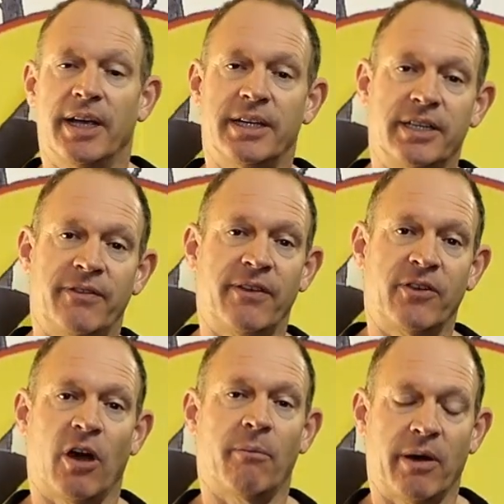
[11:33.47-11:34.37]
Is if you've
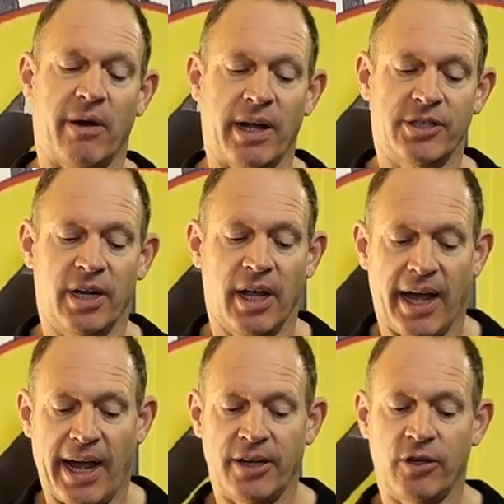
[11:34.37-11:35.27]
got mirage
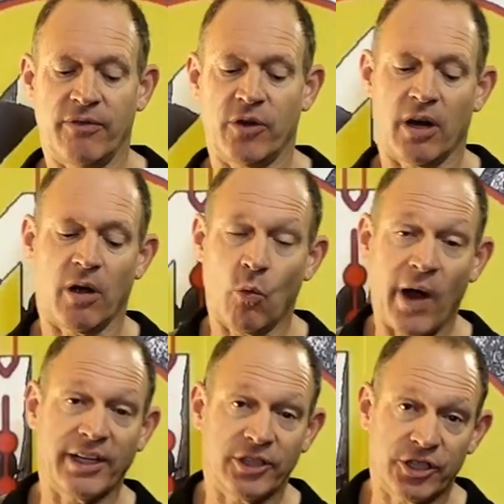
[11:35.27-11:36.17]
and you've got a
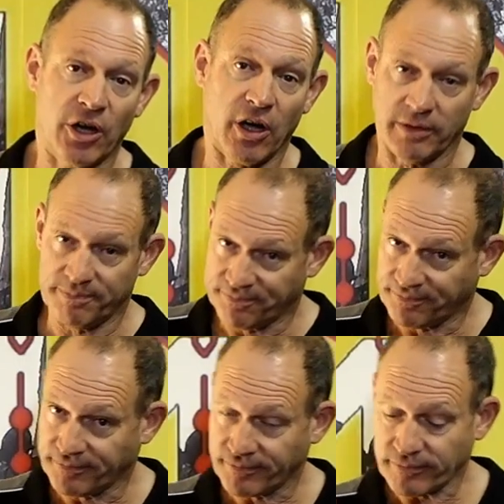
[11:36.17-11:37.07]
one-shot
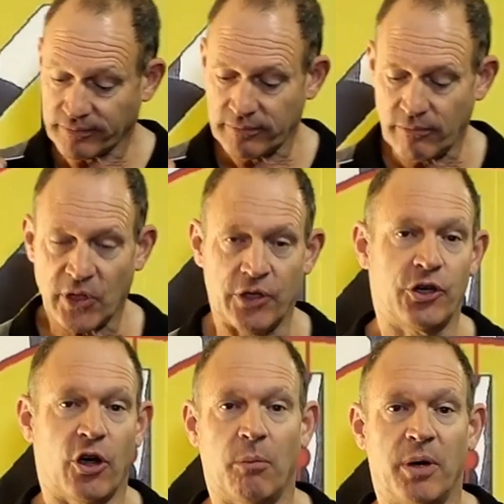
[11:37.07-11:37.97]

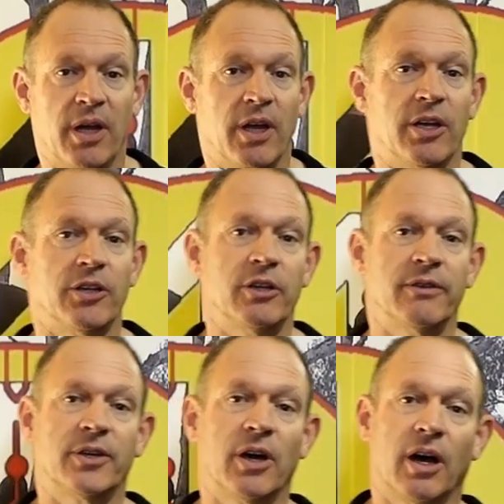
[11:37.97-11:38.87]
job,
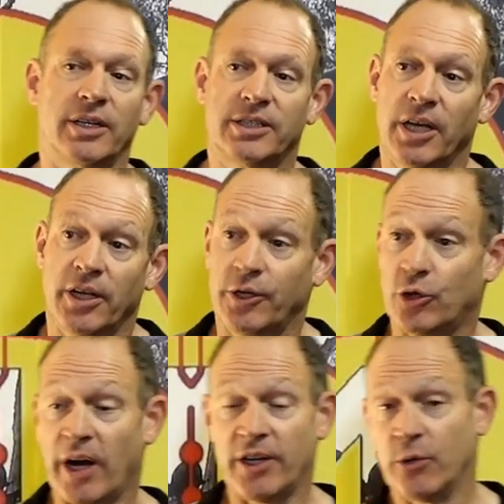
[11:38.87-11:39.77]
you've got you're
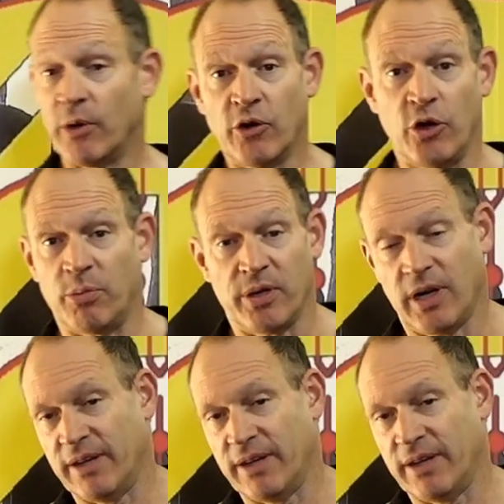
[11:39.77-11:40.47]
trying to do a group.